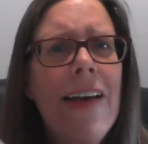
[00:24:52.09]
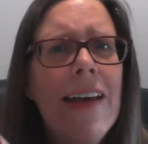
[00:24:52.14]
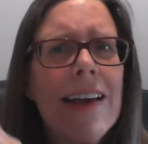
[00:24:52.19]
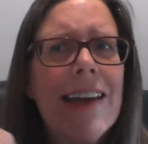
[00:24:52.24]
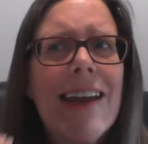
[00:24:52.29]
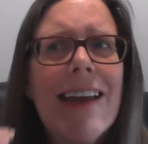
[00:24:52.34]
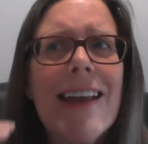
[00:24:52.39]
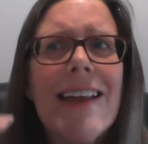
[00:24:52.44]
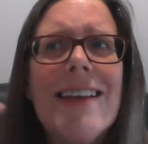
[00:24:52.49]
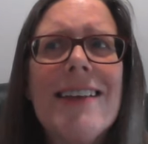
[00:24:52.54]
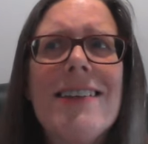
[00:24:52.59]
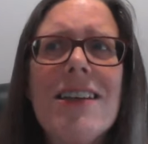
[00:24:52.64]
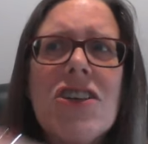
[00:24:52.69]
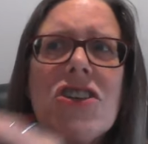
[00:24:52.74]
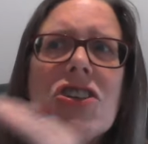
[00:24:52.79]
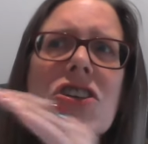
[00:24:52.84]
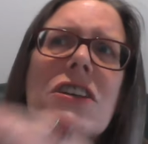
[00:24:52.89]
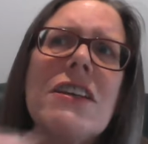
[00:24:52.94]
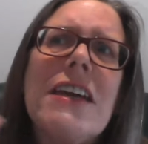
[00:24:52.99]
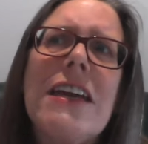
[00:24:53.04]

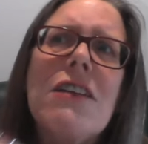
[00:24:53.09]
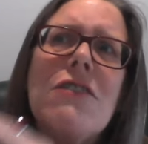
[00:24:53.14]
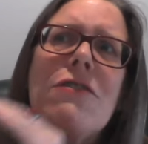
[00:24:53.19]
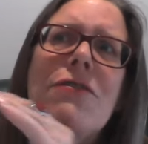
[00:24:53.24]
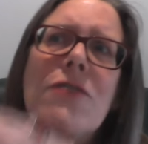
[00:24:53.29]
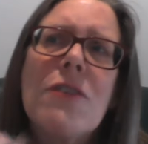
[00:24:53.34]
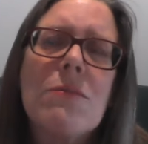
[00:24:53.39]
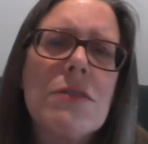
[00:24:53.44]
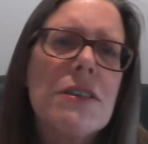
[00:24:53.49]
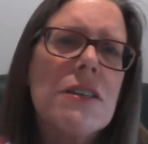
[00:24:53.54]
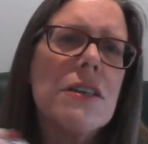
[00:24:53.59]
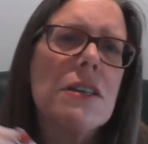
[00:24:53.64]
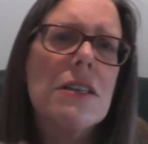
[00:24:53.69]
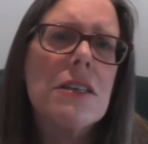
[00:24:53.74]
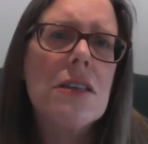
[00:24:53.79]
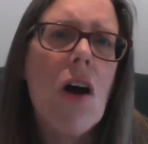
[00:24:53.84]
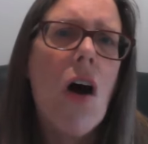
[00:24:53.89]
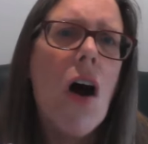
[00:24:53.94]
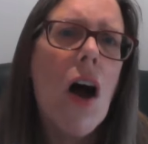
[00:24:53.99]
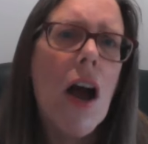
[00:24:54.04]
conditioning from
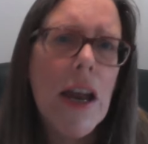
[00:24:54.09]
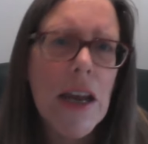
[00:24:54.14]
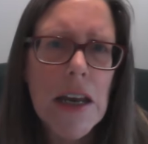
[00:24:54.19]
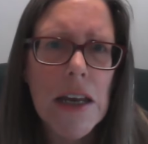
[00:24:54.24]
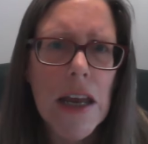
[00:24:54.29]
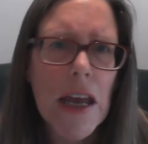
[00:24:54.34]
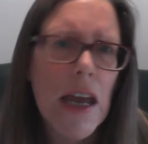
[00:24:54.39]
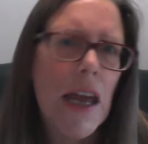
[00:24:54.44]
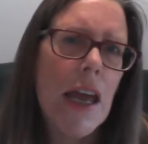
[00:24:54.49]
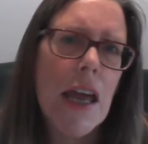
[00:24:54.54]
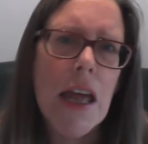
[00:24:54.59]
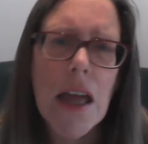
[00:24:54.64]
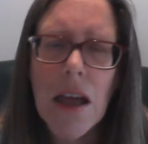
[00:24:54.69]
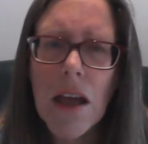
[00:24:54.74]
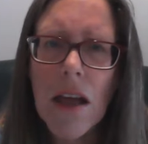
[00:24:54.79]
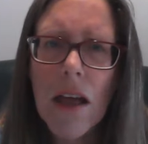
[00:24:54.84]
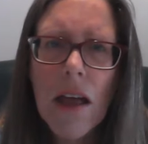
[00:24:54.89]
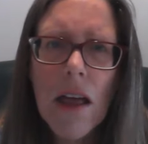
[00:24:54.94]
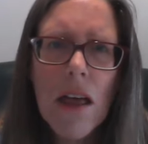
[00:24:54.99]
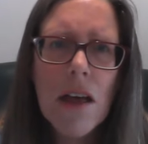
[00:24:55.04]
society
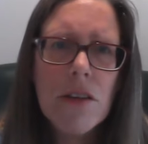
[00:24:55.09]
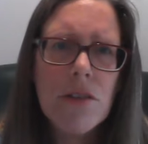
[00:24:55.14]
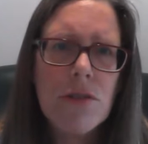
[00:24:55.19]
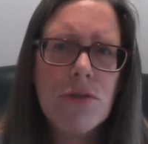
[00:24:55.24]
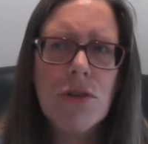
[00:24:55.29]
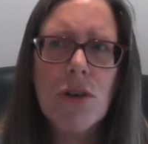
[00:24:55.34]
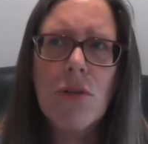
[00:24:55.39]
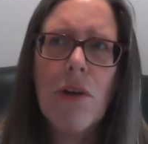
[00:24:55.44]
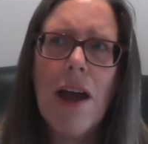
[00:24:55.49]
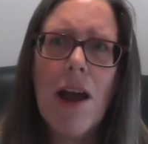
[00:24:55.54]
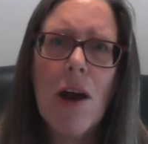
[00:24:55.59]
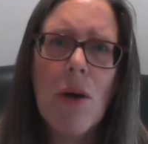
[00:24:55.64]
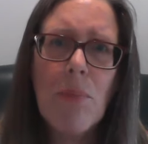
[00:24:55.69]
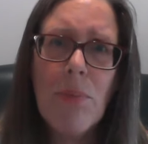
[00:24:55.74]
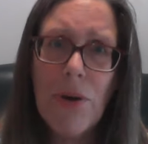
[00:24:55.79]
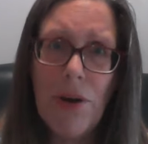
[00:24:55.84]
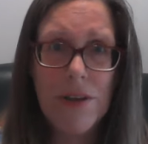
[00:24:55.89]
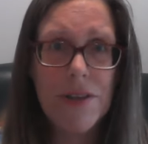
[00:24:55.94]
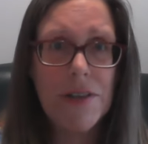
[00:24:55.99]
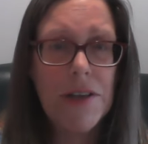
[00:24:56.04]
through our
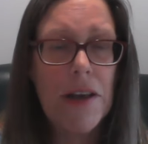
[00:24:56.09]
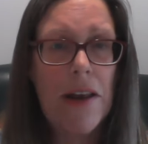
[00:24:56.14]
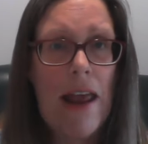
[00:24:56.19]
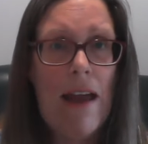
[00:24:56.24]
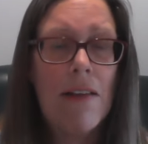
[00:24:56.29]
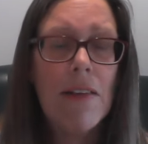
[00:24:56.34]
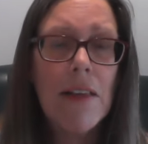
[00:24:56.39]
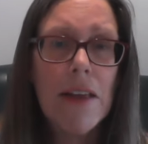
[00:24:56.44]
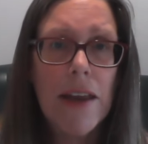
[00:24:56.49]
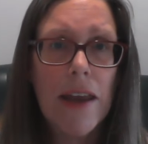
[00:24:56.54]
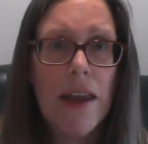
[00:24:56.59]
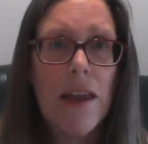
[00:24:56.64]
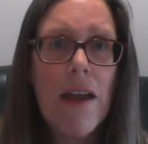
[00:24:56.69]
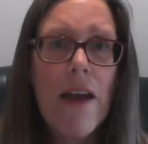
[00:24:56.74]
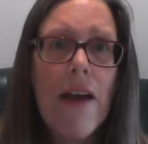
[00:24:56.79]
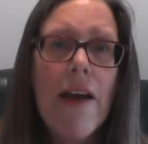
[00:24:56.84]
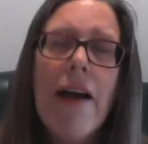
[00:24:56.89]
personality,